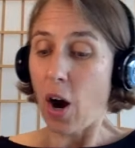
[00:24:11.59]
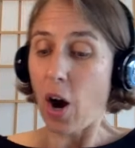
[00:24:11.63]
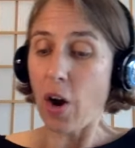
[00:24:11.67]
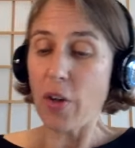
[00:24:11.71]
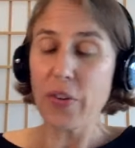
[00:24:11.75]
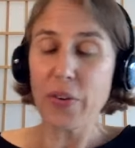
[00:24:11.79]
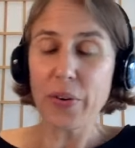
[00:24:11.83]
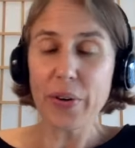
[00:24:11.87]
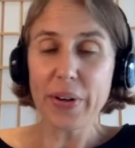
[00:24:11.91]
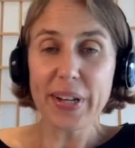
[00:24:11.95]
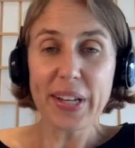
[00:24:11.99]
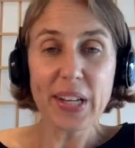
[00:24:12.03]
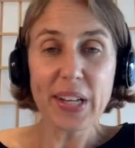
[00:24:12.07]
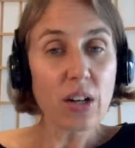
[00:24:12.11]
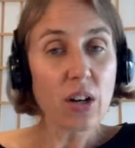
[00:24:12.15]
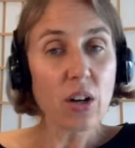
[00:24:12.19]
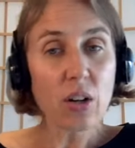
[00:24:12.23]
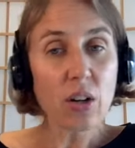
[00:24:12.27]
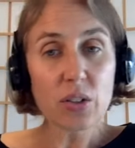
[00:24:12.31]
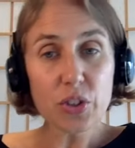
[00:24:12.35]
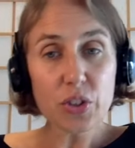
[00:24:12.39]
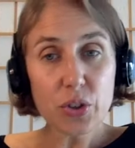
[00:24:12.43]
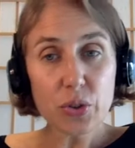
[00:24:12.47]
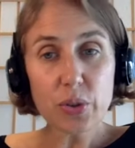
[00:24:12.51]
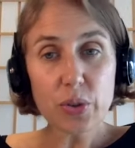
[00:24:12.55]
Are there any
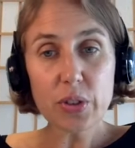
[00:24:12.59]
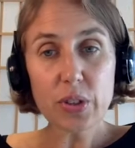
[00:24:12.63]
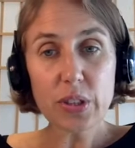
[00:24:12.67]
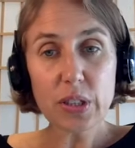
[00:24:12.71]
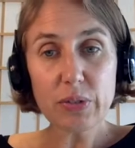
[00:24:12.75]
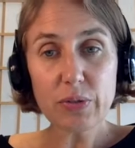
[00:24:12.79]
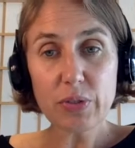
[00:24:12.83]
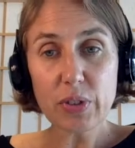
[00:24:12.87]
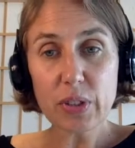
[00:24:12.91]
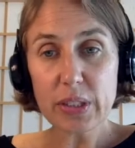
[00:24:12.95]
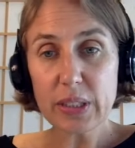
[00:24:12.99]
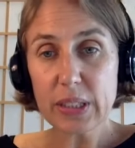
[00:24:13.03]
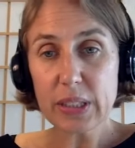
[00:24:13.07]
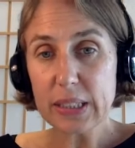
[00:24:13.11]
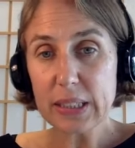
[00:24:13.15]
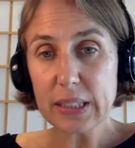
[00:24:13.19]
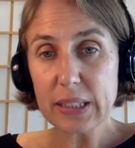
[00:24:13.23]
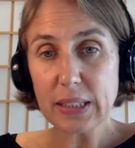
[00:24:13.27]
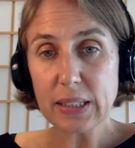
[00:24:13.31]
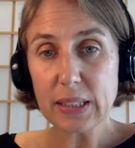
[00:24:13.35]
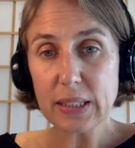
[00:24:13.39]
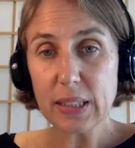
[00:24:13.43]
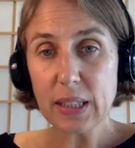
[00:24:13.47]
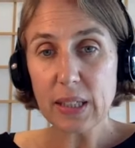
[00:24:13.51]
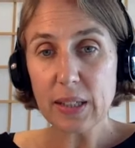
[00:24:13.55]
cultural
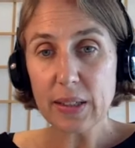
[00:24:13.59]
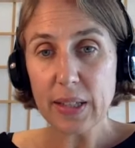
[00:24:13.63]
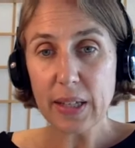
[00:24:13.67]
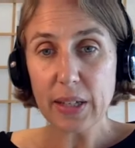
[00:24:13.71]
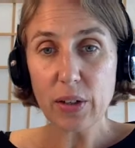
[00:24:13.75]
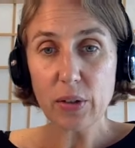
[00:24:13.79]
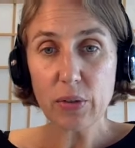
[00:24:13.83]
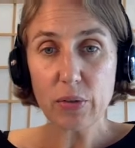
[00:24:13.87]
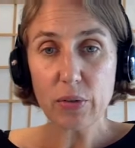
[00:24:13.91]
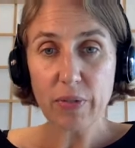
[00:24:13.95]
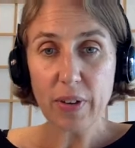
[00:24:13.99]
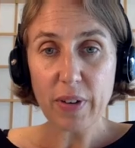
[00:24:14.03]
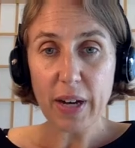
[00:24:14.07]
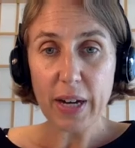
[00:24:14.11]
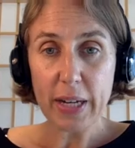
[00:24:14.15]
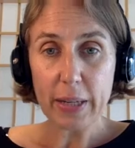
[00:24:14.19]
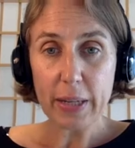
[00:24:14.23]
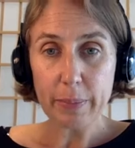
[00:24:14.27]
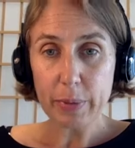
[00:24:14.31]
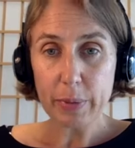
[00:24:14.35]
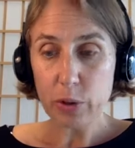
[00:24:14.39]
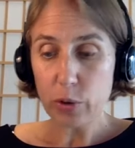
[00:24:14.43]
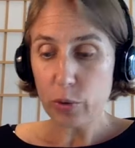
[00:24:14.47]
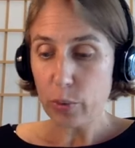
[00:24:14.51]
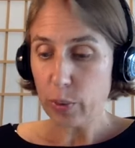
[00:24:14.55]
differences that you
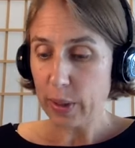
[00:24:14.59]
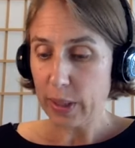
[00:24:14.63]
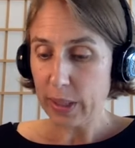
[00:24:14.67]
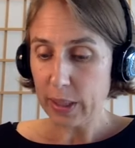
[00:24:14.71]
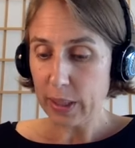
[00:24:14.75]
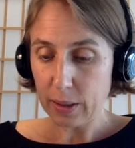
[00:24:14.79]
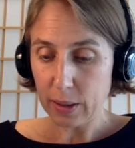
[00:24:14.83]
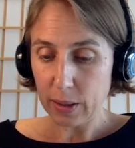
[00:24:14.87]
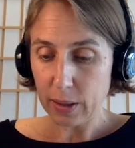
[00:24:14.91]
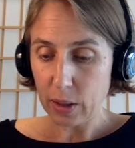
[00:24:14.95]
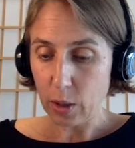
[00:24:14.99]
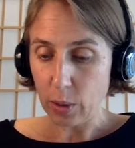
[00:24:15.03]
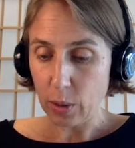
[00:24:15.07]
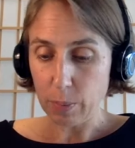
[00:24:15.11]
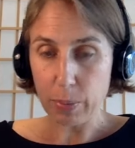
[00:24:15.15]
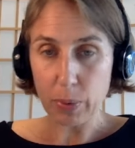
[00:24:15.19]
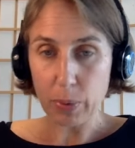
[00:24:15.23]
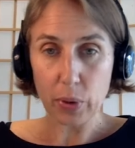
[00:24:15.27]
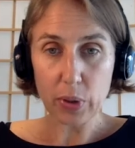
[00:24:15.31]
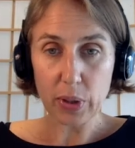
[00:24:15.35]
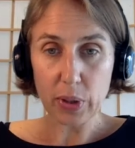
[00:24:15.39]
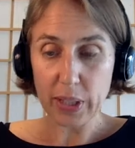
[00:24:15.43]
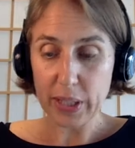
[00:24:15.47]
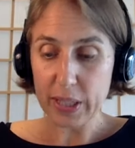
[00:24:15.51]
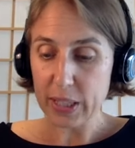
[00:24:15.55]
find between,
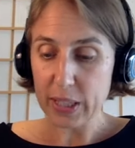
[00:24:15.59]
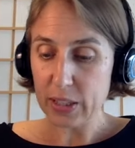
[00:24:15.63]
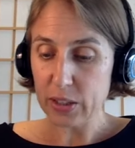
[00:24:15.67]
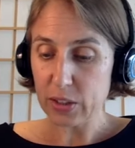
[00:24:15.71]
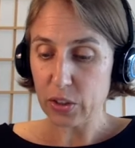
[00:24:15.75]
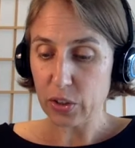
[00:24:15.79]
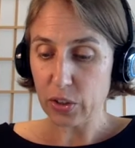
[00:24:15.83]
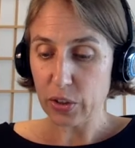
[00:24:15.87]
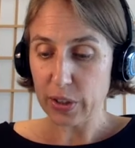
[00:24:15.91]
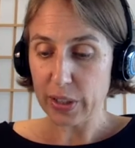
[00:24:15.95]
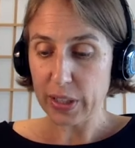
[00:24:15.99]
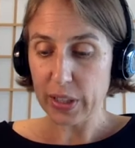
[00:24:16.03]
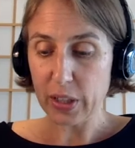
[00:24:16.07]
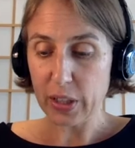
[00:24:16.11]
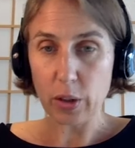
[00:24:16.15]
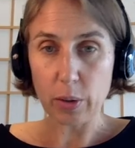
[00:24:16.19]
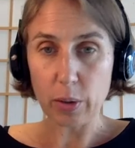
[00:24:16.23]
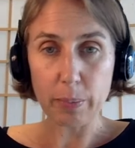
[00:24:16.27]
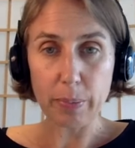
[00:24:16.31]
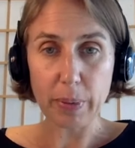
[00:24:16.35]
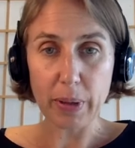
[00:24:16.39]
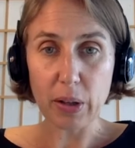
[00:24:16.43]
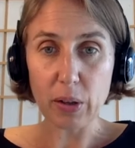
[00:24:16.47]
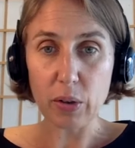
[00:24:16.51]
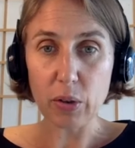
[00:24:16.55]
Berlin and Zurich or
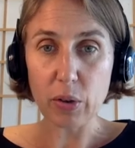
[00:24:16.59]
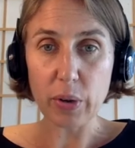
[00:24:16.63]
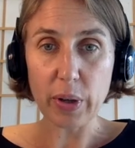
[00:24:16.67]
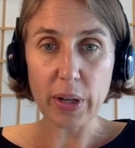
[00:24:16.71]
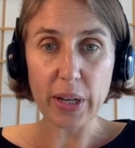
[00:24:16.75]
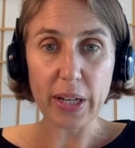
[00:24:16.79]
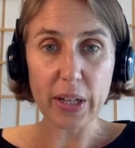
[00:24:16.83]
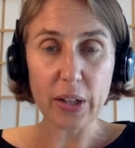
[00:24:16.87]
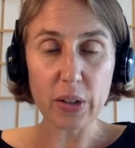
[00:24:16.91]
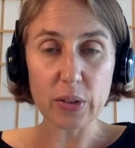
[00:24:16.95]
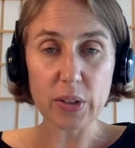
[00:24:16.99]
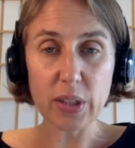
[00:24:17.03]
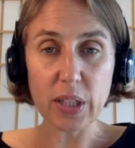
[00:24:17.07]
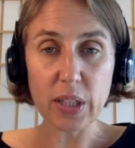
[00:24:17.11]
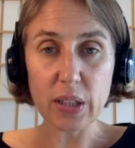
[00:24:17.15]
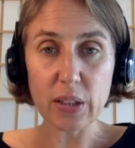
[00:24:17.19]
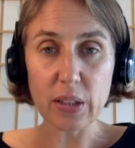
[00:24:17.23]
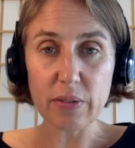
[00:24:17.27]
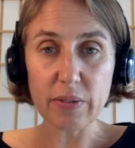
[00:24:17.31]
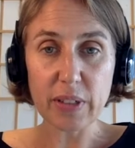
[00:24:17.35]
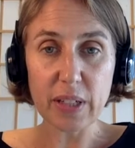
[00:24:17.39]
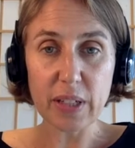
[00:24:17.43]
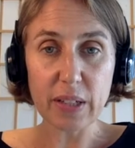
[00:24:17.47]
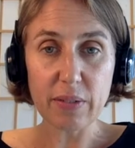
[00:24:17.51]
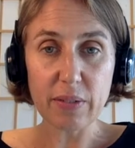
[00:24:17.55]
Belgrade or Tel
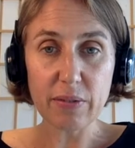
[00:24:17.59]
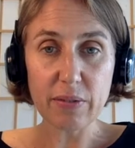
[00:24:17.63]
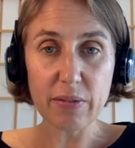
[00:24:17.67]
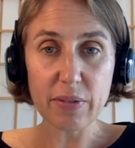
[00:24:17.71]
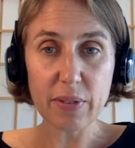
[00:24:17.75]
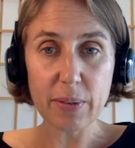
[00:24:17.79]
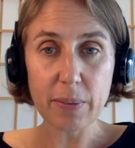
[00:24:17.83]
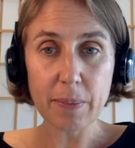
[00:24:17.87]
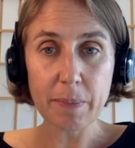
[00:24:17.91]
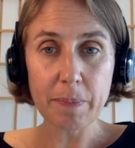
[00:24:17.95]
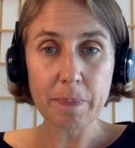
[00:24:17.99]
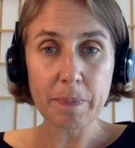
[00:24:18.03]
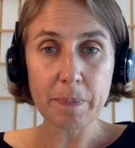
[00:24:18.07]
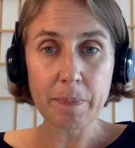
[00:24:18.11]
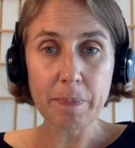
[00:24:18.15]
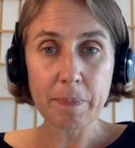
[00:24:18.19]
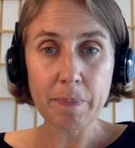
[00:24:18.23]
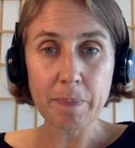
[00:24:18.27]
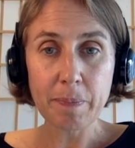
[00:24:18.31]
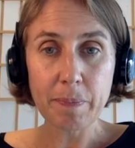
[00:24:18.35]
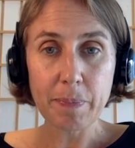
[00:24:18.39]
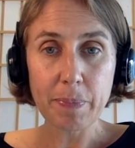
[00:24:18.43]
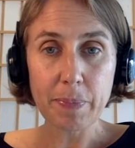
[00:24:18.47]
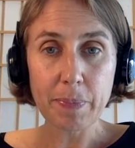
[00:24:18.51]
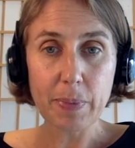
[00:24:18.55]
Aviv
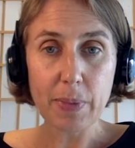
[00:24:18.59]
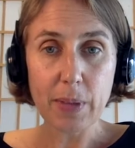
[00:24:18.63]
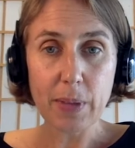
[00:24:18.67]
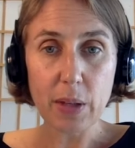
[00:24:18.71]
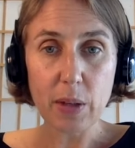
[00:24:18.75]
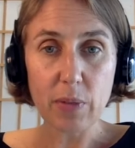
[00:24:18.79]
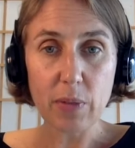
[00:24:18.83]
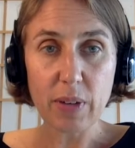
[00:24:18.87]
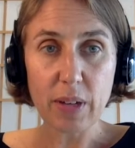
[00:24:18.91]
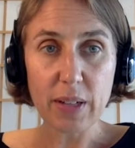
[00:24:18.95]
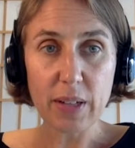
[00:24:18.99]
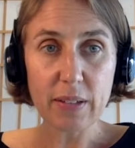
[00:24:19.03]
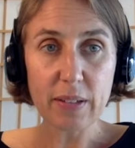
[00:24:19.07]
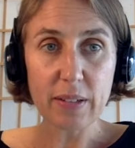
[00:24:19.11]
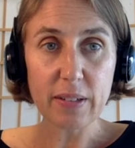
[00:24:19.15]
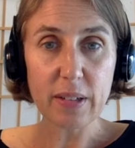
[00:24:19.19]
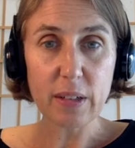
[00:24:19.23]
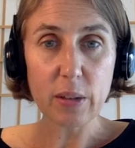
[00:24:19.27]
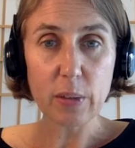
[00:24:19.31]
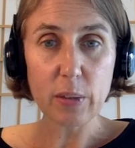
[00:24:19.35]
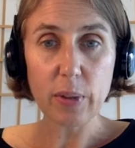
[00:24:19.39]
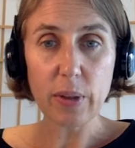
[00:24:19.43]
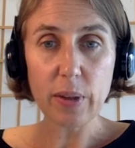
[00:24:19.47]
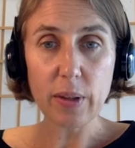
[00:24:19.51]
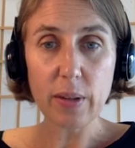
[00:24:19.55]
that you've had to
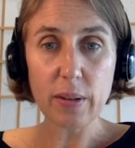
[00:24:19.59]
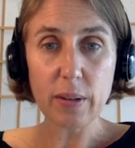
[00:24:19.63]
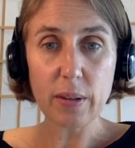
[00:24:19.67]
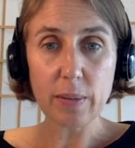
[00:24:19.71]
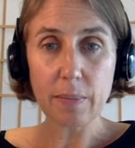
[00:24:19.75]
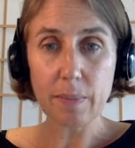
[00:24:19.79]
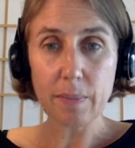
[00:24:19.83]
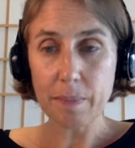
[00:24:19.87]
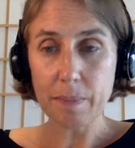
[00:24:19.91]
deal with?